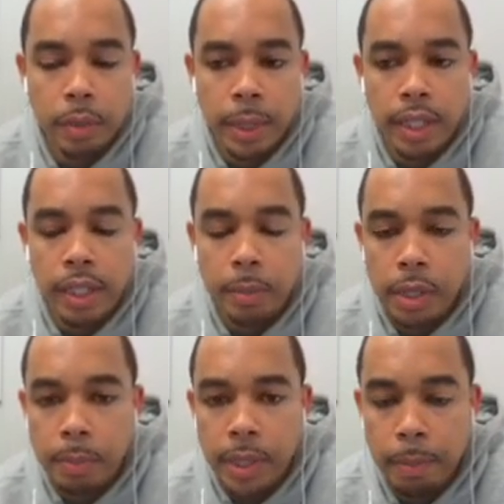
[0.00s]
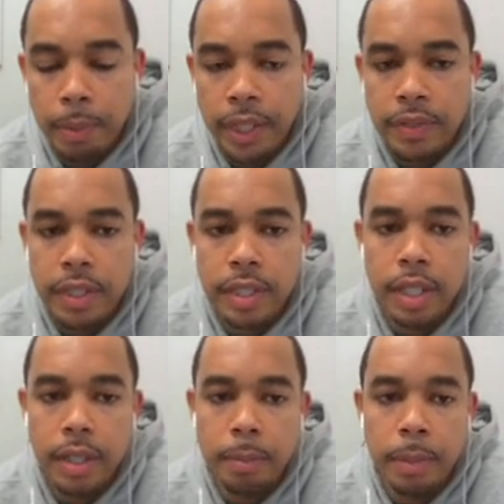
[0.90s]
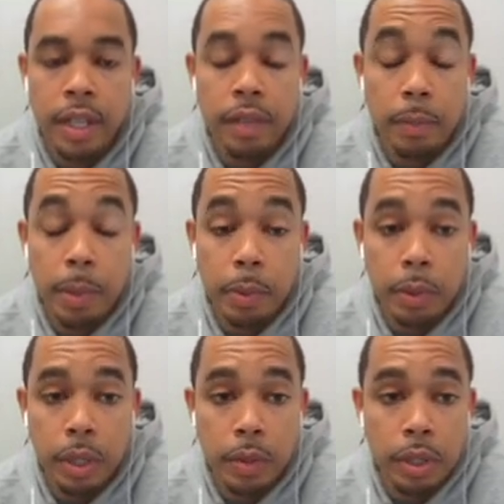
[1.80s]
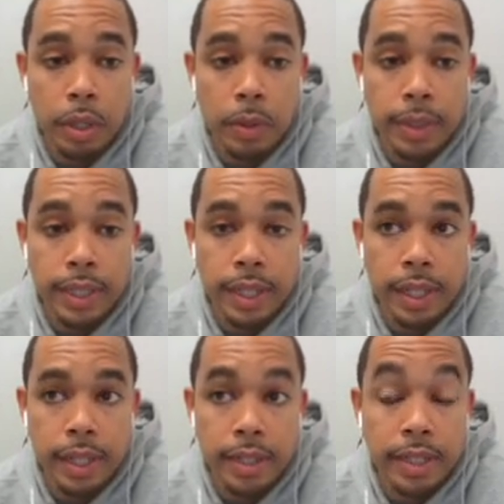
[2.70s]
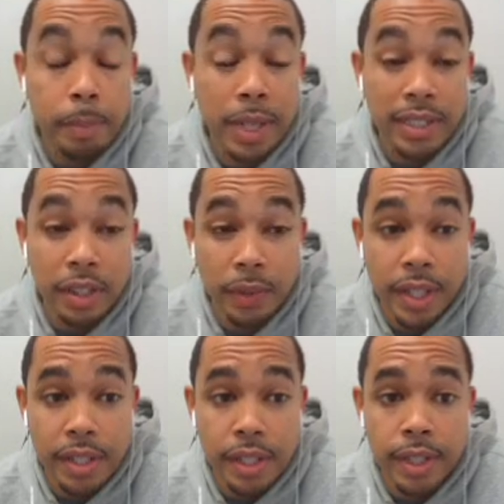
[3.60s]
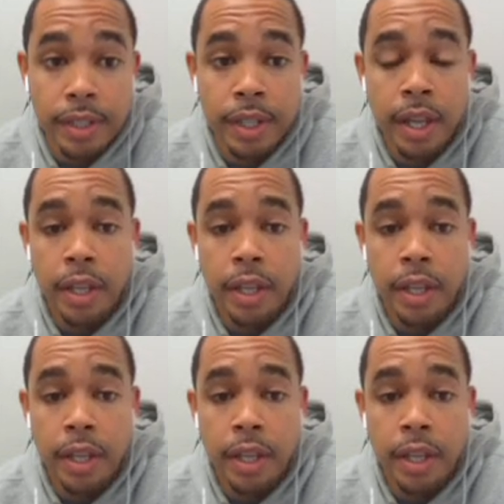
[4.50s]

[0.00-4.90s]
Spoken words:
The way the WNBA playoffs are set up, for people who don't know, is that it's the best of 3 series.